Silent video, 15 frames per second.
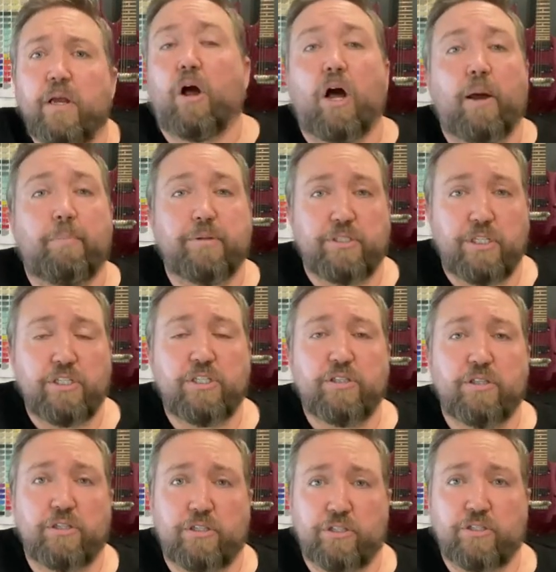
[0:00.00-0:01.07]
I position
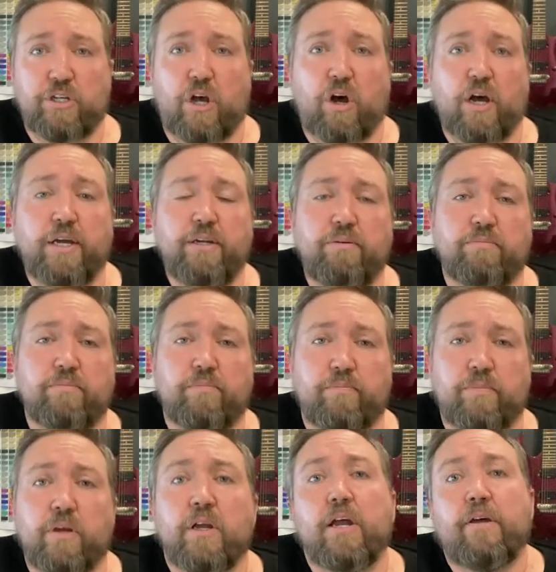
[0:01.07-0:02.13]
the design,
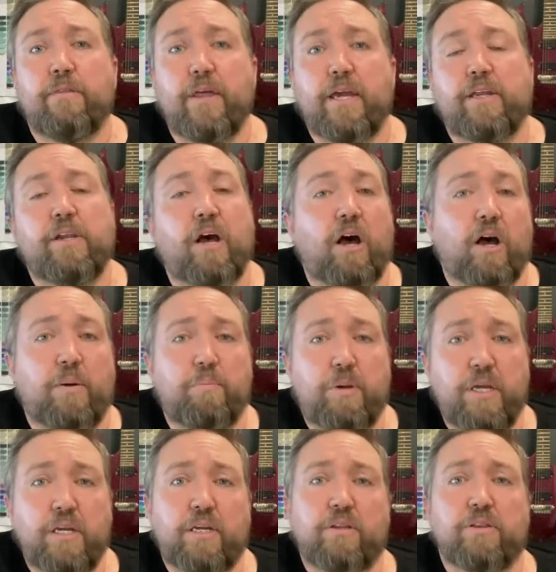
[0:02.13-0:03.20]
then I
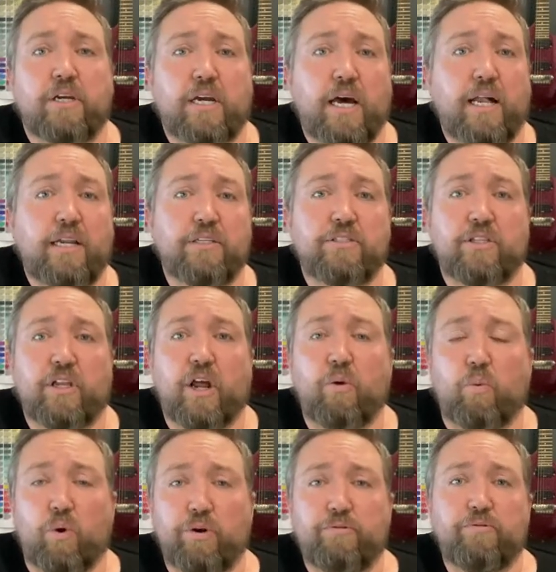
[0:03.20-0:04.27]
pick the colors that I
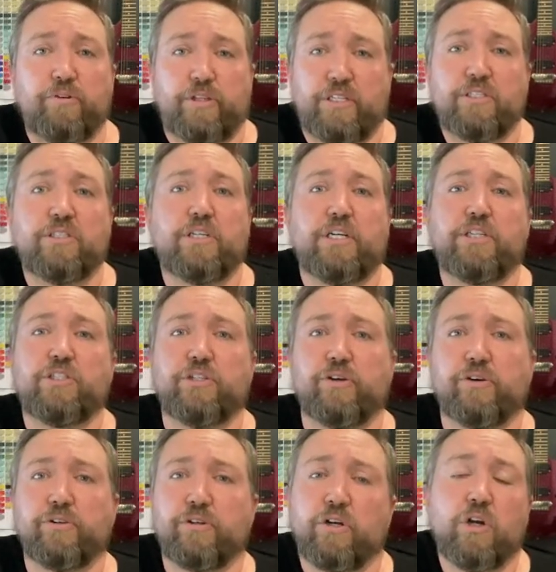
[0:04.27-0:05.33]
want for this
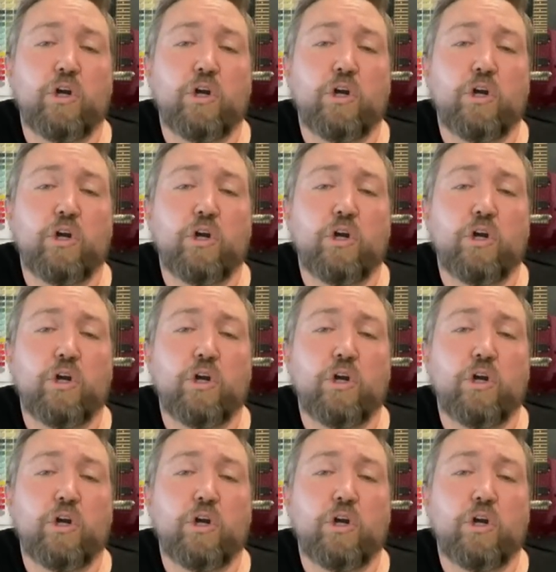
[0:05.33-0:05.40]
t-shirt.